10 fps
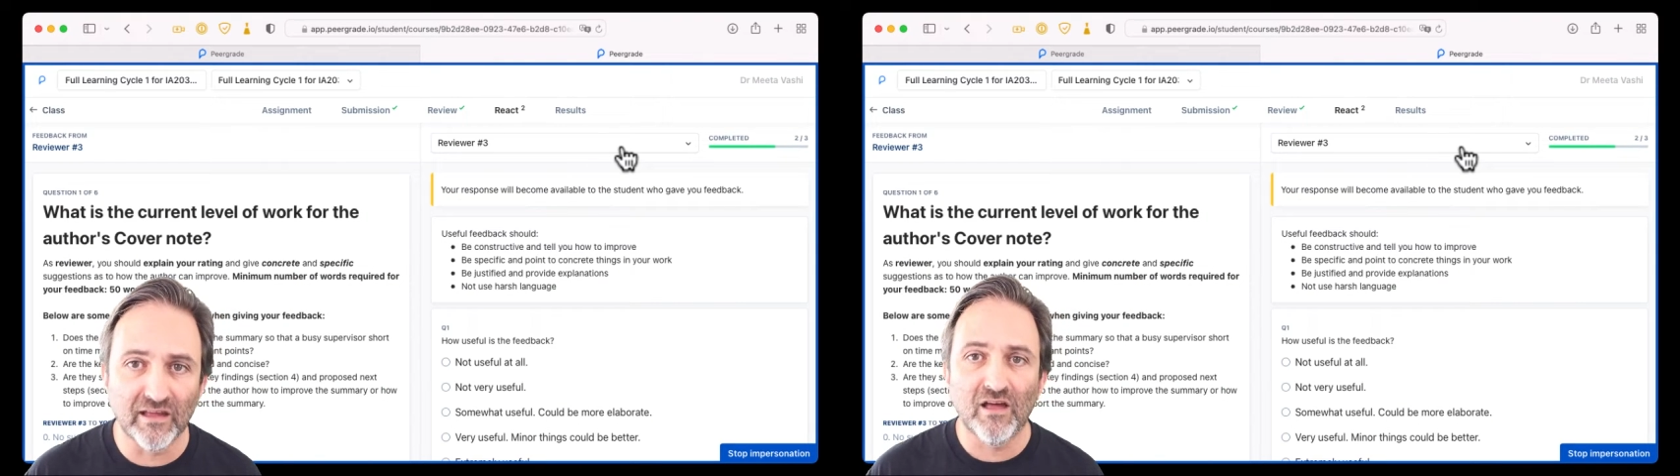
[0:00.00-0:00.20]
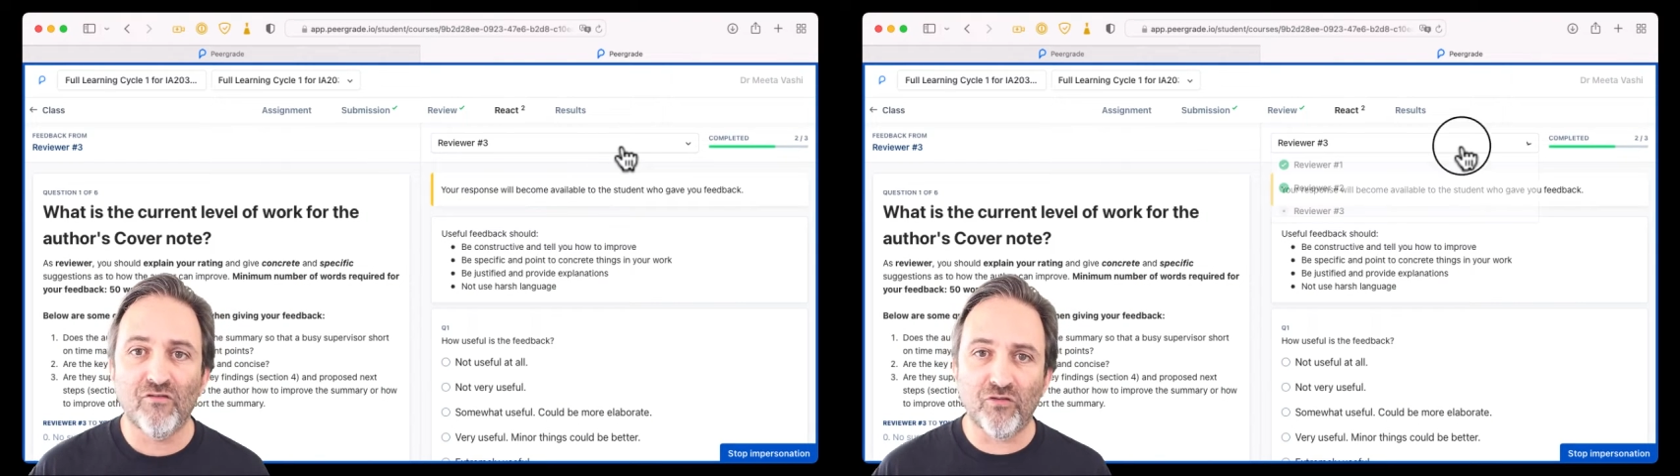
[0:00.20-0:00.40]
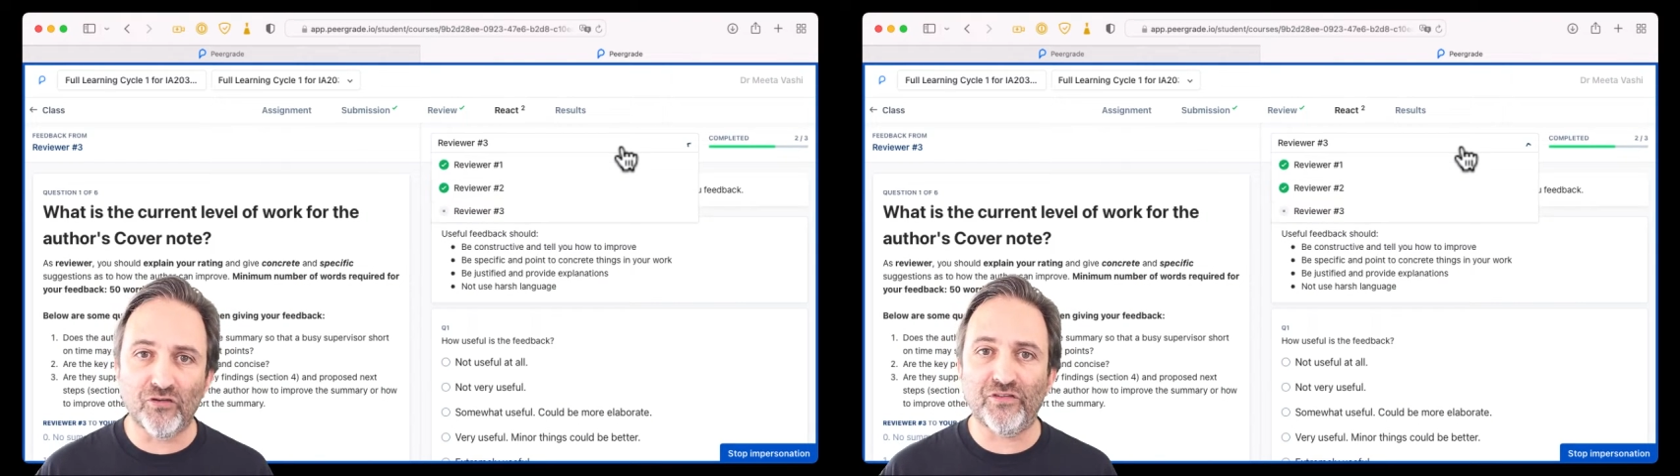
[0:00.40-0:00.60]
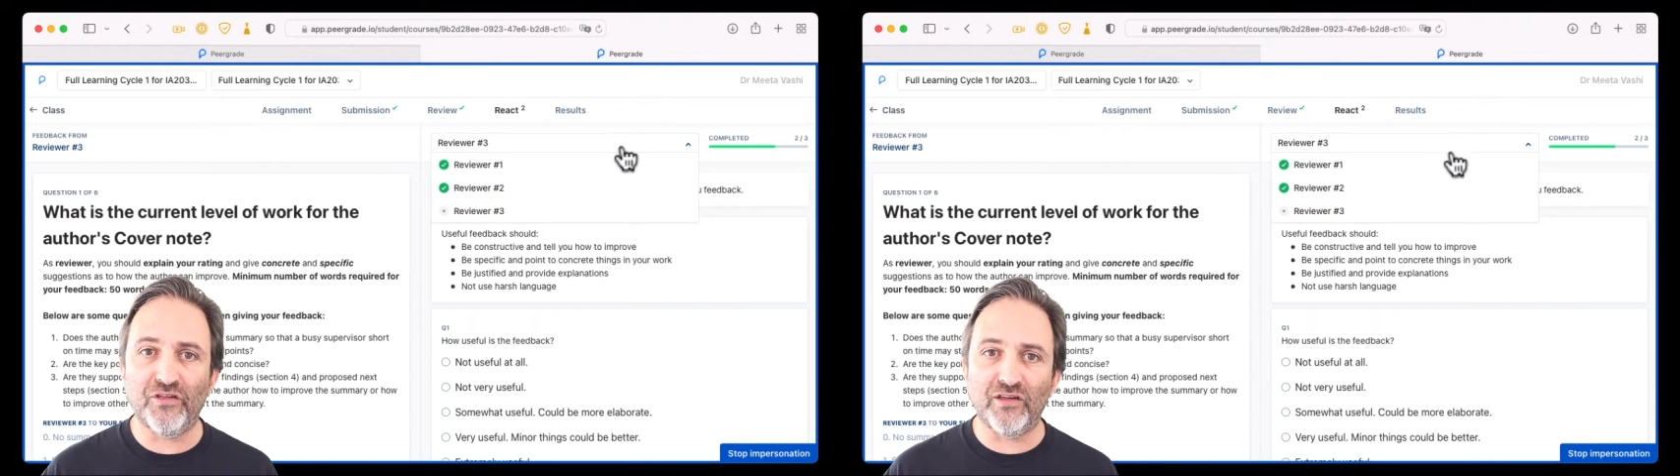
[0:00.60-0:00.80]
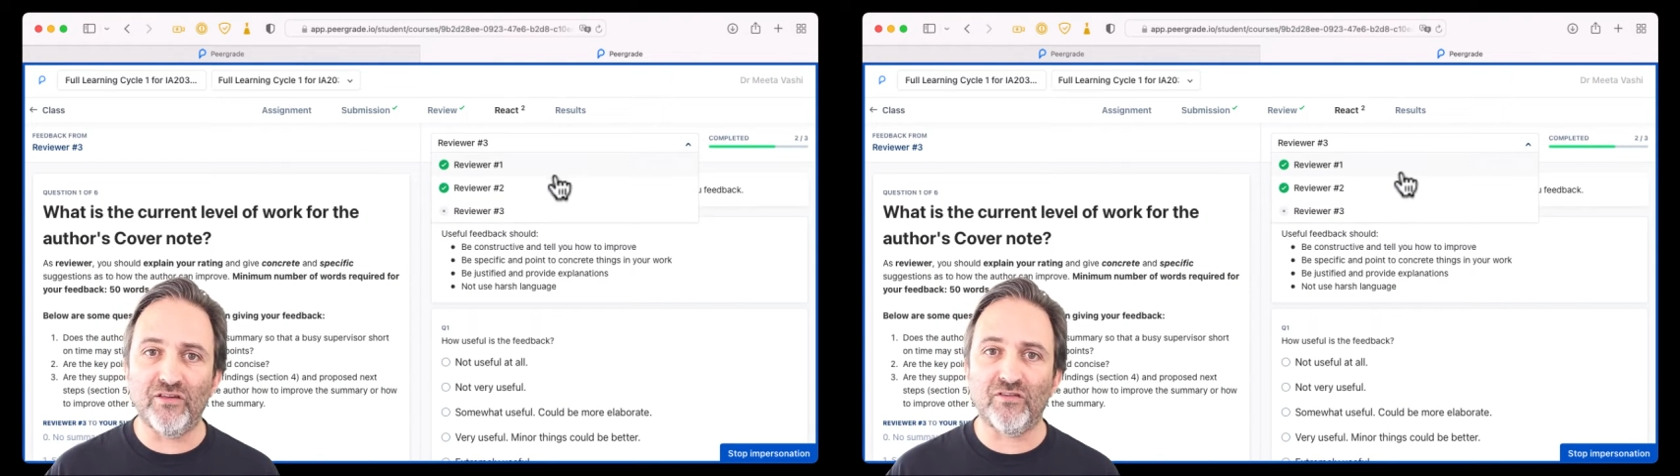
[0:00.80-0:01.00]
First thing
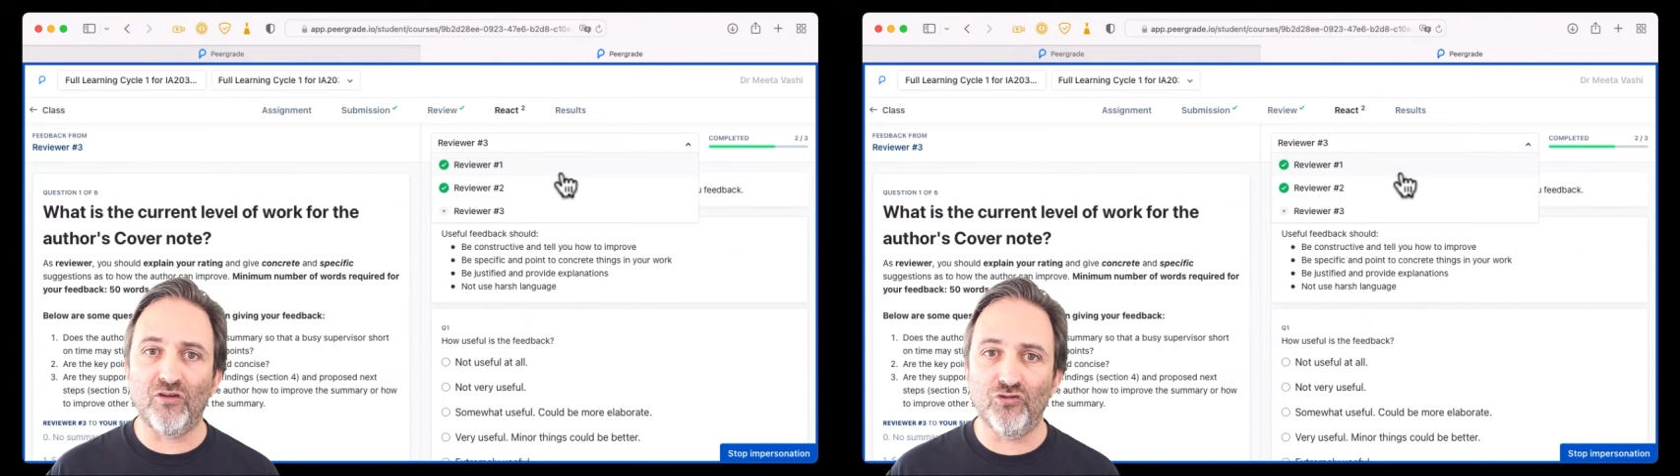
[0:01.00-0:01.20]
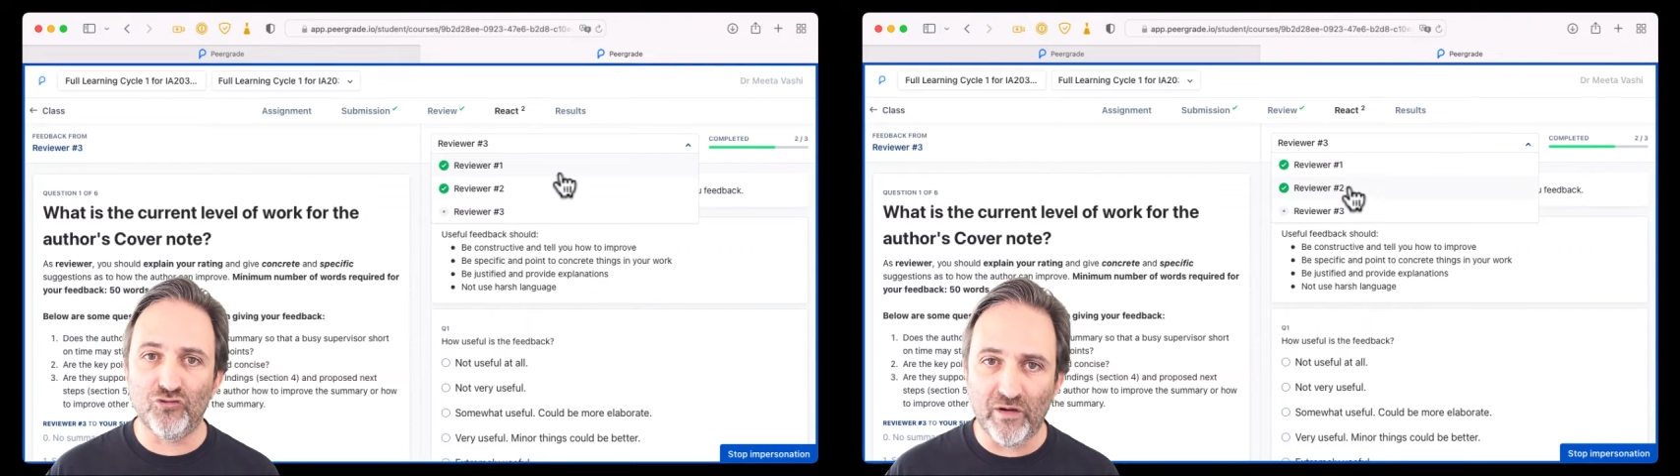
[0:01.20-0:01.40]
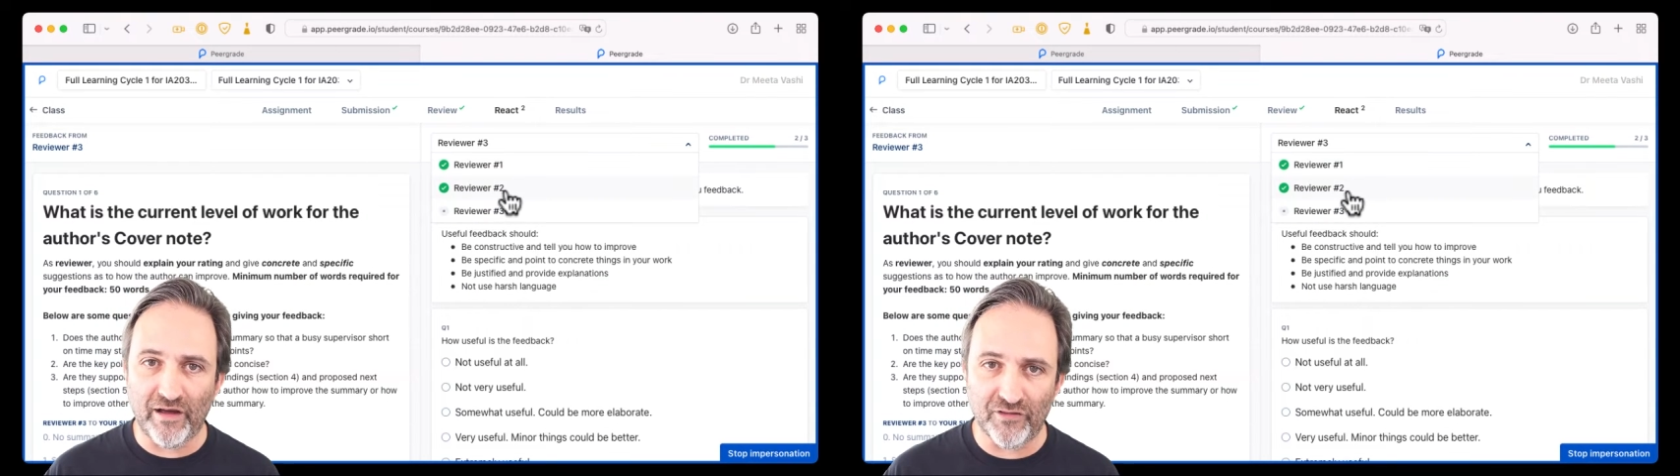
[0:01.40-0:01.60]
is you do have